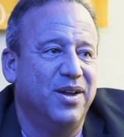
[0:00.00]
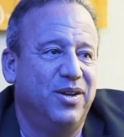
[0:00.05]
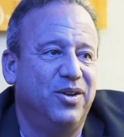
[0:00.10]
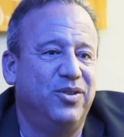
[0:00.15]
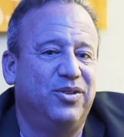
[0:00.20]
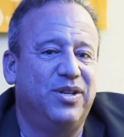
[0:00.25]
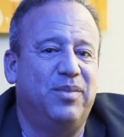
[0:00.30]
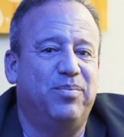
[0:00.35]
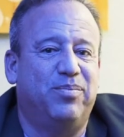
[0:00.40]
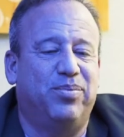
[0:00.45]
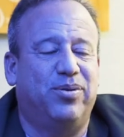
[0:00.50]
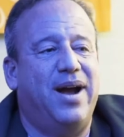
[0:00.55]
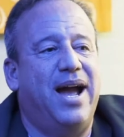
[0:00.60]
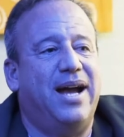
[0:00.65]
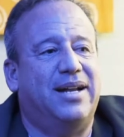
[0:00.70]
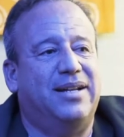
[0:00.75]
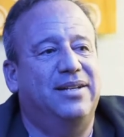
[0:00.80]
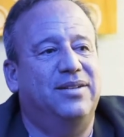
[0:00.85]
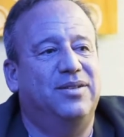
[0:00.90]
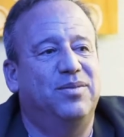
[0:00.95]
You said
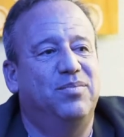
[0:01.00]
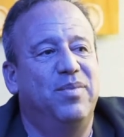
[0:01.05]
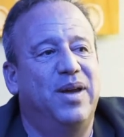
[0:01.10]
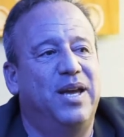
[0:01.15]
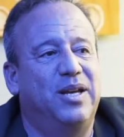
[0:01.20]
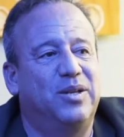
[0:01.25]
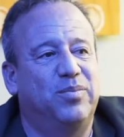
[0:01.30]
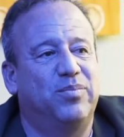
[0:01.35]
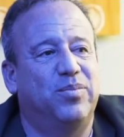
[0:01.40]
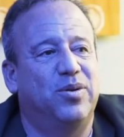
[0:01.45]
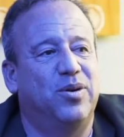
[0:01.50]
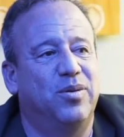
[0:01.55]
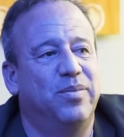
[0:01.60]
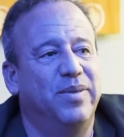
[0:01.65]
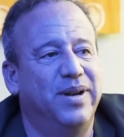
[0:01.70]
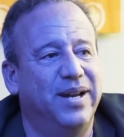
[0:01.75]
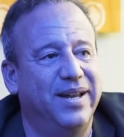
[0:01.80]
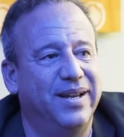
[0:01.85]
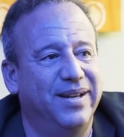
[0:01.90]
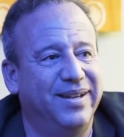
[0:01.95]
practice makes
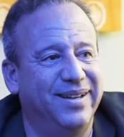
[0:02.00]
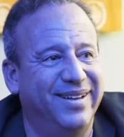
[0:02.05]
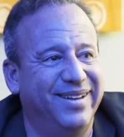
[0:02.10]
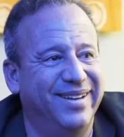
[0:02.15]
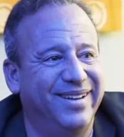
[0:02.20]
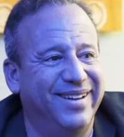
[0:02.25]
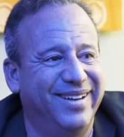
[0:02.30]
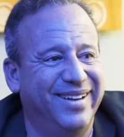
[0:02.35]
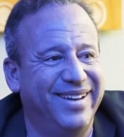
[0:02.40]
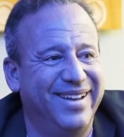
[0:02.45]
permanent. Yeah.